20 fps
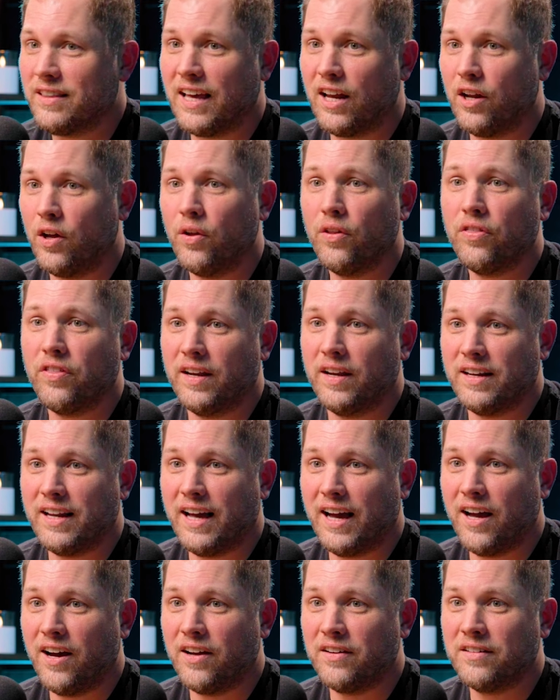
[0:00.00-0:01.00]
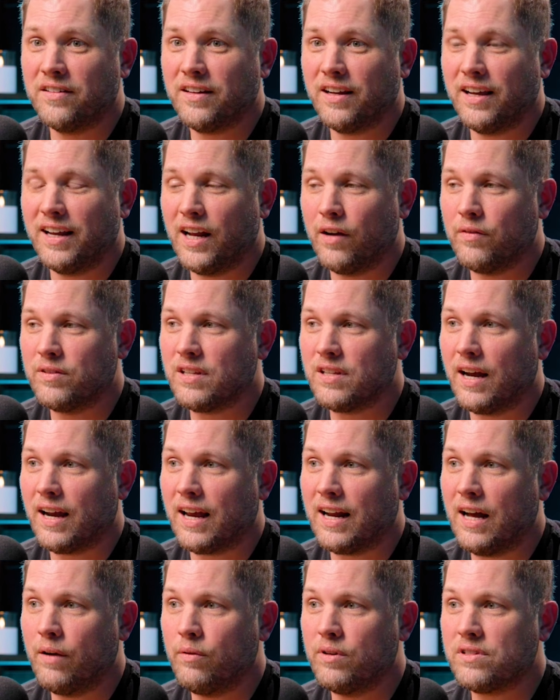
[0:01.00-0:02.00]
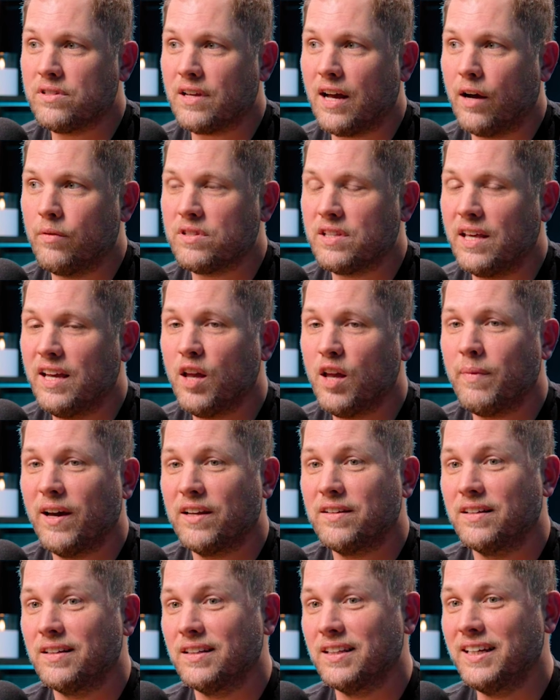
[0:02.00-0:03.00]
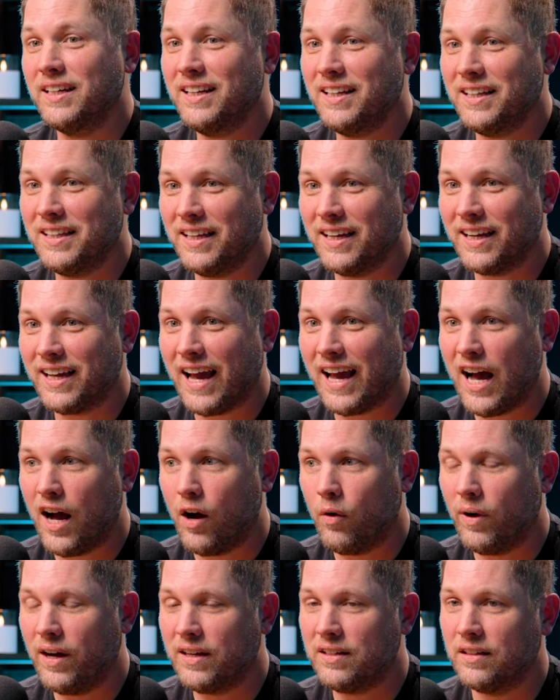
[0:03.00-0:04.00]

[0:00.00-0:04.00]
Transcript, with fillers: shut that whole thing down, and I was like, and I was I was thinking about deleting the account.